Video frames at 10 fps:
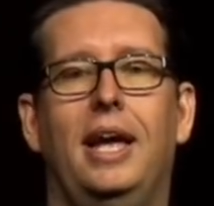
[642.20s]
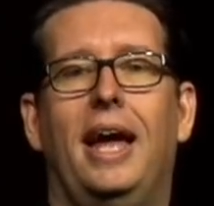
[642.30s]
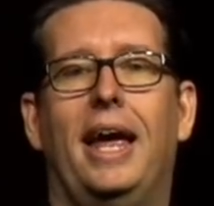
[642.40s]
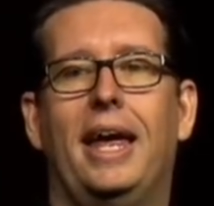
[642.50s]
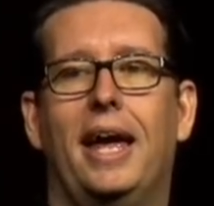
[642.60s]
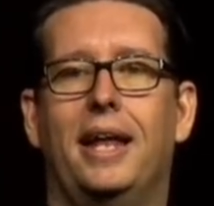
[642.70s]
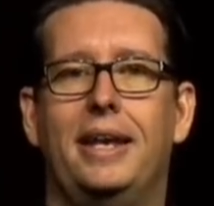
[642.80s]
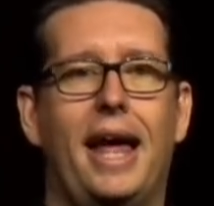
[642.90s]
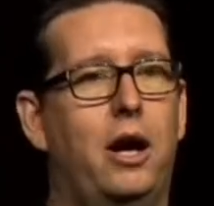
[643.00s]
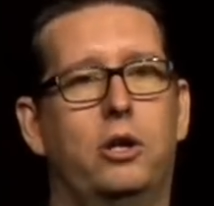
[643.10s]
and
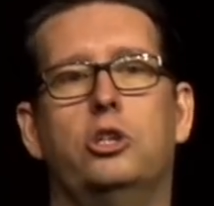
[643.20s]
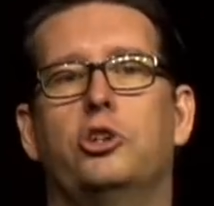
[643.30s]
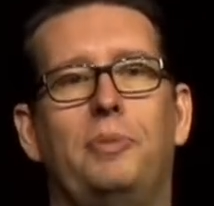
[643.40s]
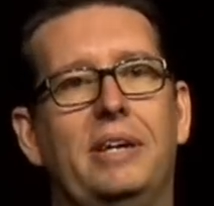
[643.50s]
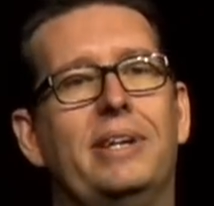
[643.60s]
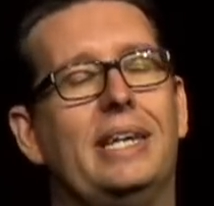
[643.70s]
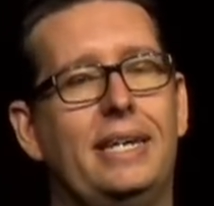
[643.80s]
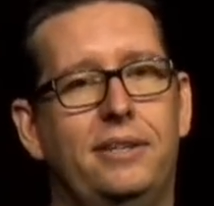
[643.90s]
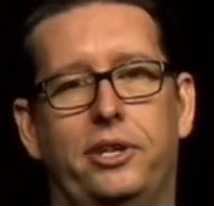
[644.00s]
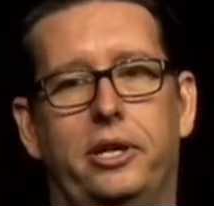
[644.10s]
now it'll just be even
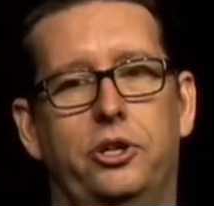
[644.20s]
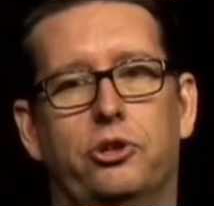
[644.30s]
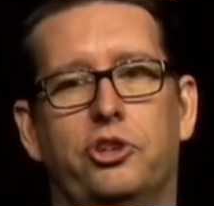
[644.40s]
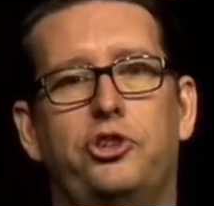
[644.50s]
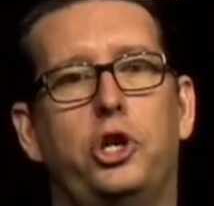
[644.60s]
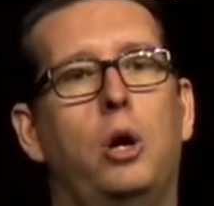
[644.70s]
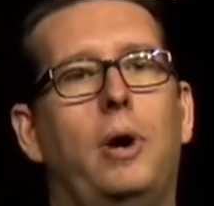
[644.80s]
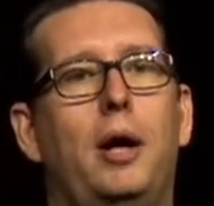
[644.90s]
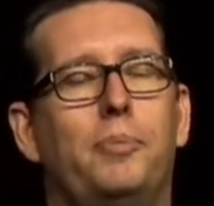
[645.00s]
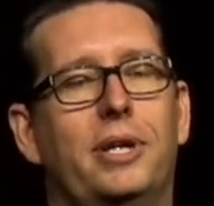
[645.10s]
easier. You'll just show
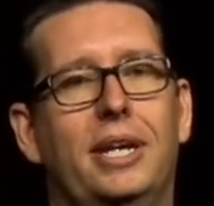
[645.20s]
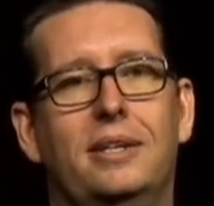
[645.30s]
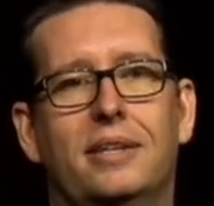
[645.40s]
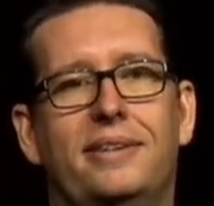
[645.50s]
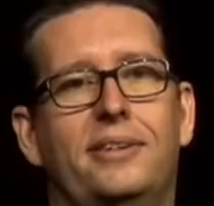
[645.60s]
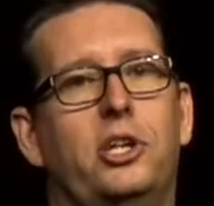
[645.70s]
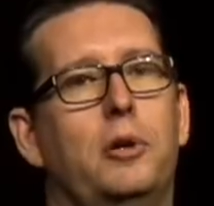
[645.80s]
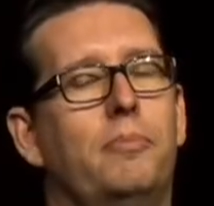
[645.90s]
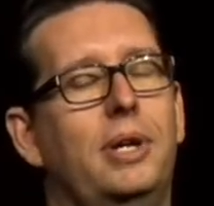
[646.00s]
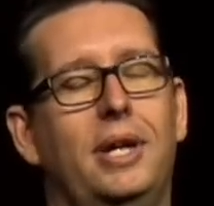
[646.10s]
up into the
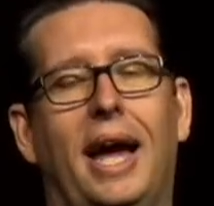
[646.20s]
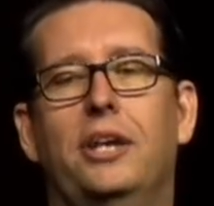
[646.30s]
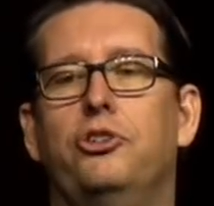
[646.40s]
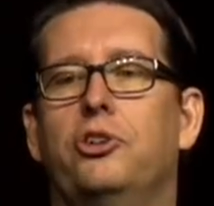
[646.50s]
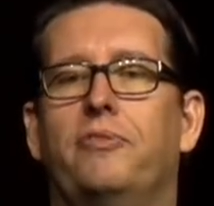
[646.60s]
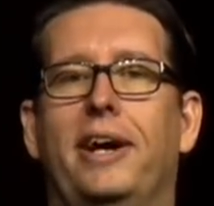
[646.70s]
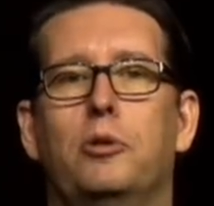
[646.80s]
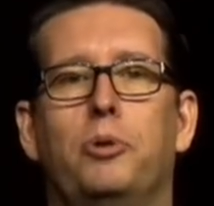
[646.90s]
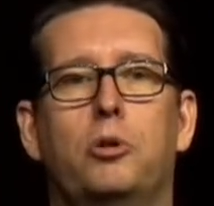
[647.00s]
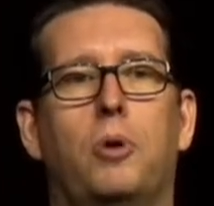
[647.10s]
system, and you should find the
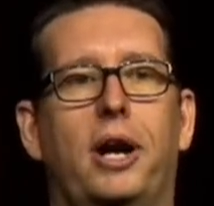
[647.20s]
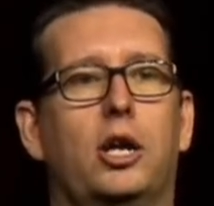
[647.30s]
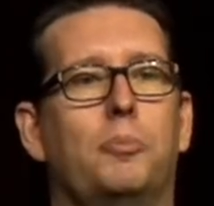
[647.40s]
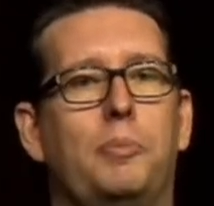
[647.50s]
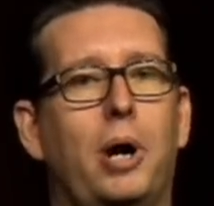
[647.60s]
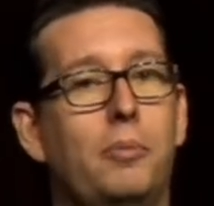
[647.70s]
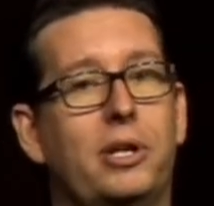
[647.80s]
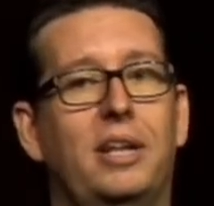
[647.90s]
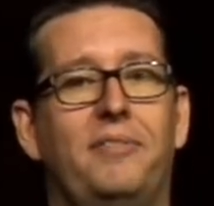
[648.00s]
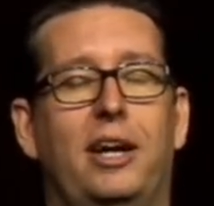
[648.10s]
bookmark. It'll be
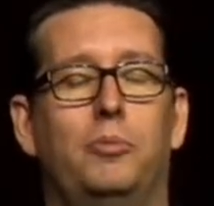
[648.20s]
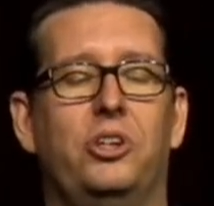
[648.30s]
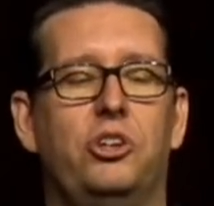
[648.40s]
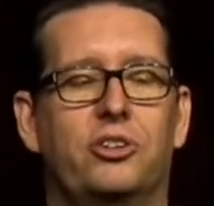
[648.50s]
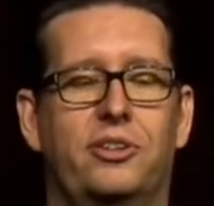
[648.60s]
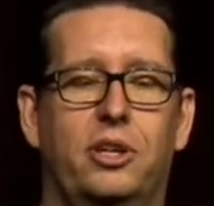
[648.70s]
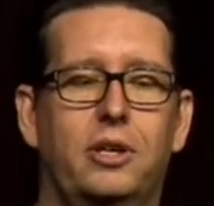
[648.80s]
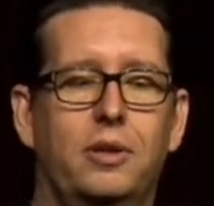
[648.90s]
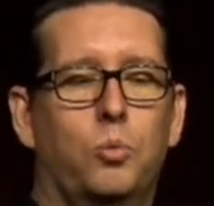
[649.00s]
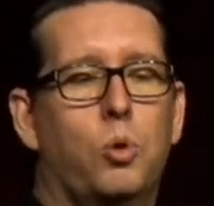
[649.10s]
publicly available, and you just
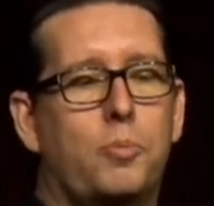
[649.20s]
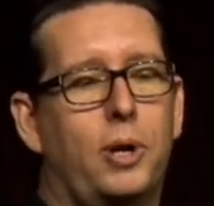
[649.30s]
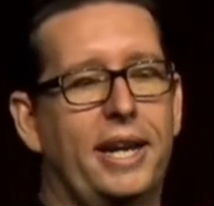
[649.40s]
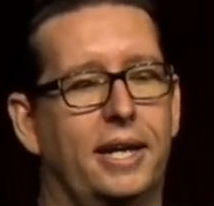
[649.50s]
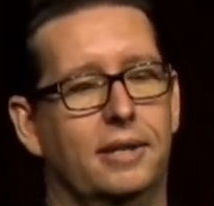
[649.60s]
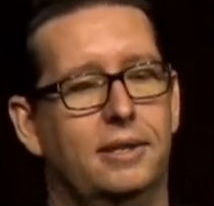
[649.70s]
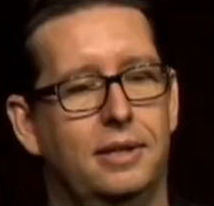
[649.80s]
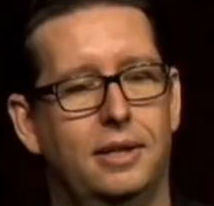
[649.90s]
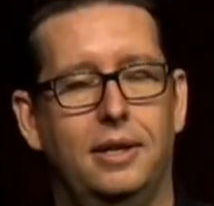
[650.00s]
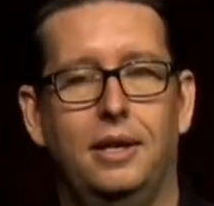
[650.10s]
warp right in.
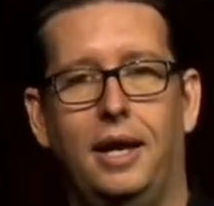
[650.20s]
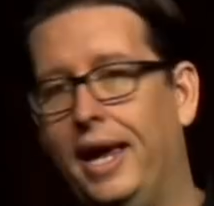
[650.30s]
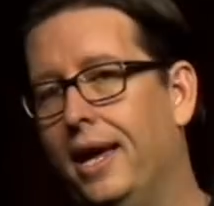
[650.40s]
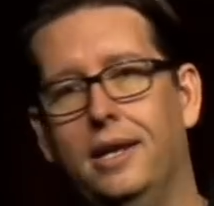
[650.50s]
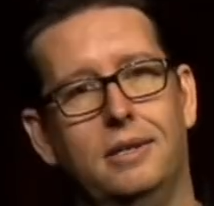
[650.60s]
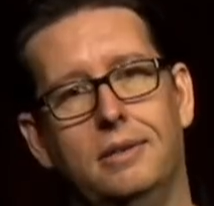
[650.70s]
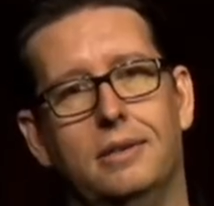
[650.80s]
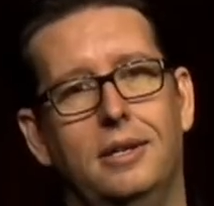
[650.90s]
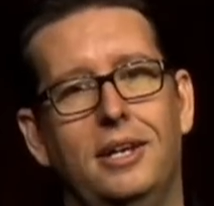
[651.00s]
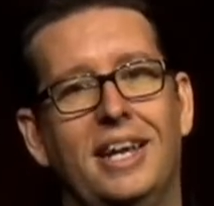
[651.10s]
And
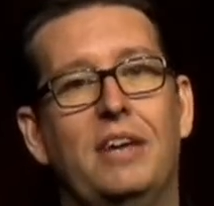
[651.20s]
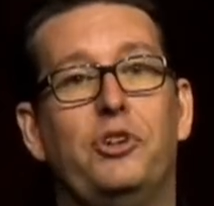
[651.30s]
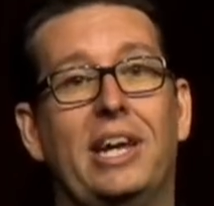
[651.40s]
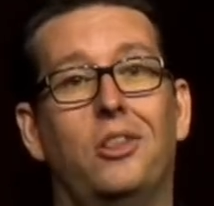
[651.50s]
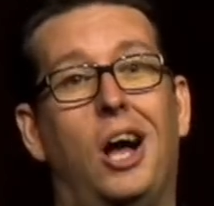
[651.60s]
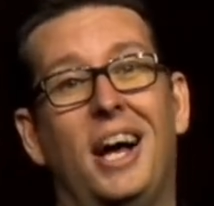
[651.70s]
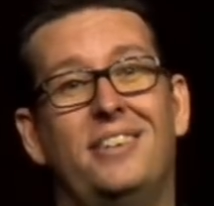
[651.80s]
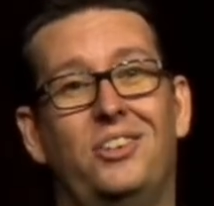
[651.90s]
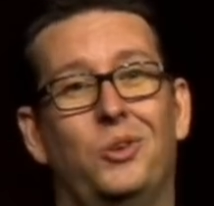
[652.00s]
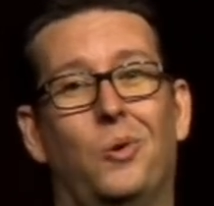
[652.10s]
if you get
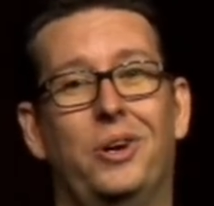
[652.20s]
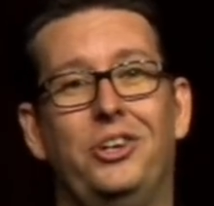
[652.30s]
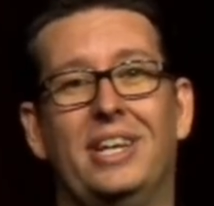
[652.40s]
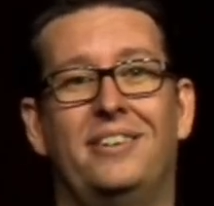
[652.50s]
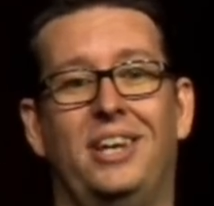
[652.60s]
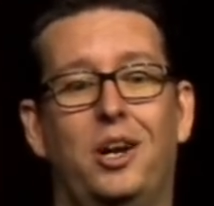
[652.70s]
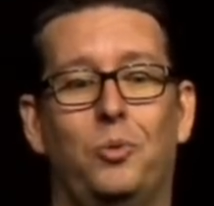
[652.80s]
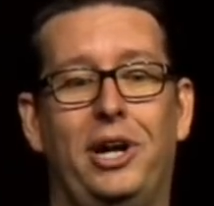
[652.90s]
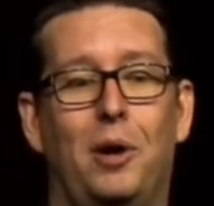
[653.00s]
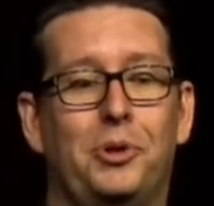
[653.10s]
lost or you get stuck, we'll
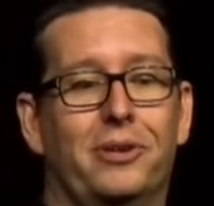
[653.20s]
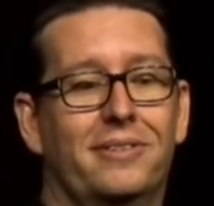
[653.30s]
help you.